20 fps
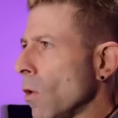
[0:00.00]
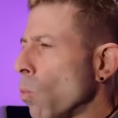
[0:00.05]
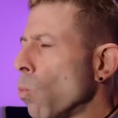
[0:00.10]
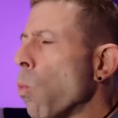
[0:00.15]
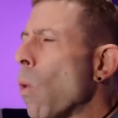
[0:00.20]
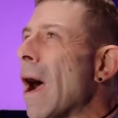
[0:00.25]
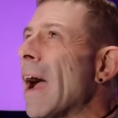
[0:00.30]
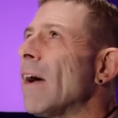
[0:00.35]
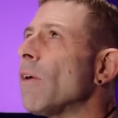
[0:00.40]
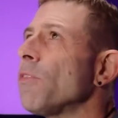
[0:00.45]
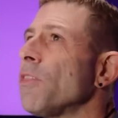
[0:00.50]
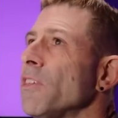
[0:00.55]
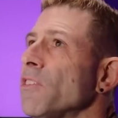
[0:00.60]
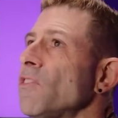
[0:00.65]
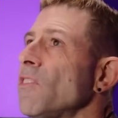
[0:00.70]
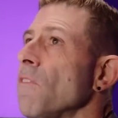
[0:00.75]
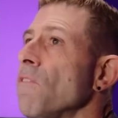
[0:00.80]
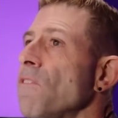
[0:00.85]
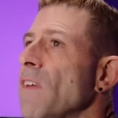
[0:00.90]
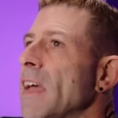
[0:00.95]
while this
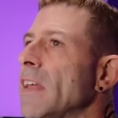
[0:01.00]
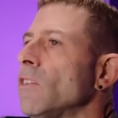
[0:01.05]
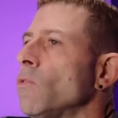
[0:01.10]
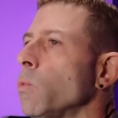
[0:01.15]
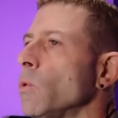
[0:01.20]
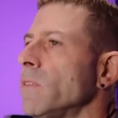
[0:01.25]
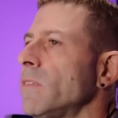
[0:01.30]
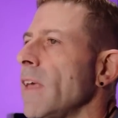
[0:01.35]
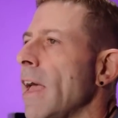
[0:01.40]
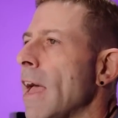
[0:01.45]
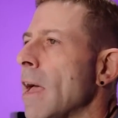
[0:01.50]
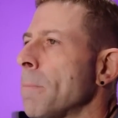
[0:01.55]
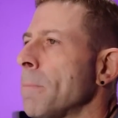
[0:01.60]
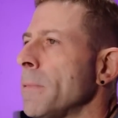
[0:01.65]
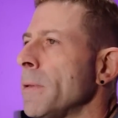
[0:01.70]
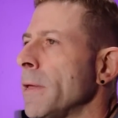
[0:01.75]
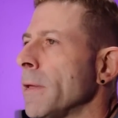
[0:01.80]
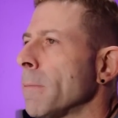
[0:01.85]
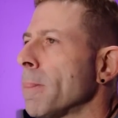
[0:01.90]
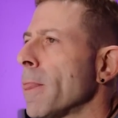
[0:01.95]
event was
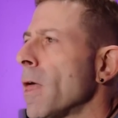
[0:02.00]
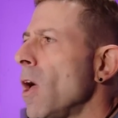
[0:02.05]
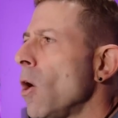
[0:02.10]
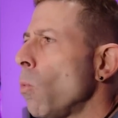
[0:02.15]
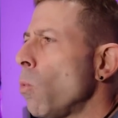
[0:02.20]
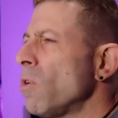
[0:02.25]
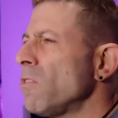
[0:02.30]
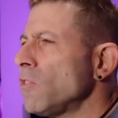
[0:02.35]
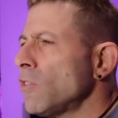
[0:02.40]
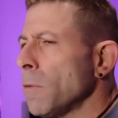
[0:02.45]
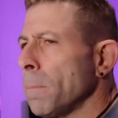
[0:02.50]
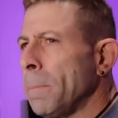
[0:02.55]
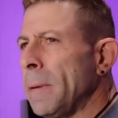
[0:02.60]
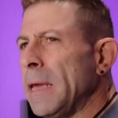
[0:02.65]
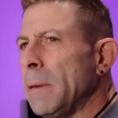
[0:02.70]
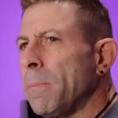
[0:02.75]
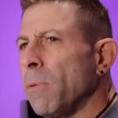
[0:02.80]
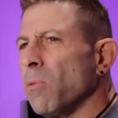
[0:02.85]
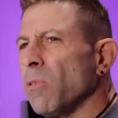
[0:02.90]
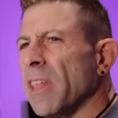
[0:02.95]
happening was
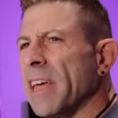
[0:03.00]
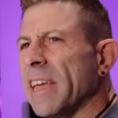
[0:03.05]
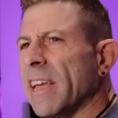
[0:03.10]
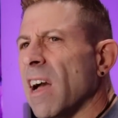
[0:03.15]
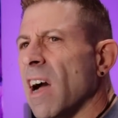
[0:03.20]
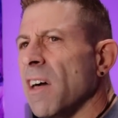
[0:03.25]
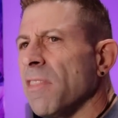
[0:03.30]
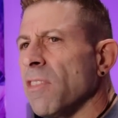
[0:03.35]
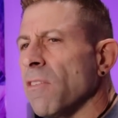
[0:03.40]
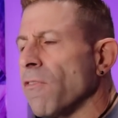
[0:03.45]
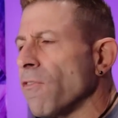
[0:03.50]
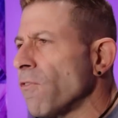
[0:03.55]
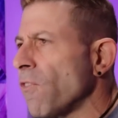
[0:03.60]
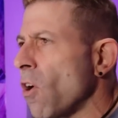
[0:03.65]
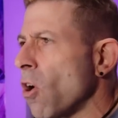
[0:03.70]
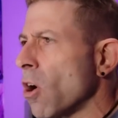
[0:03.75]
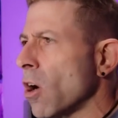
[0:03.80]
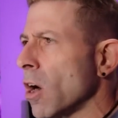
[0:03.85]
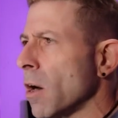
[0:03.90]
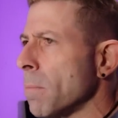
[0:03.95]
people like on the
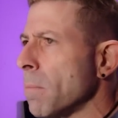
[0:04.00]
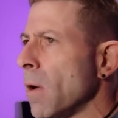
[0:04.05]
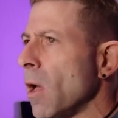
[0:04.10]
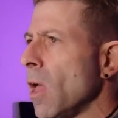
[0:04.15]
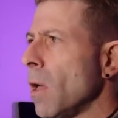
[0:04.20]
farm,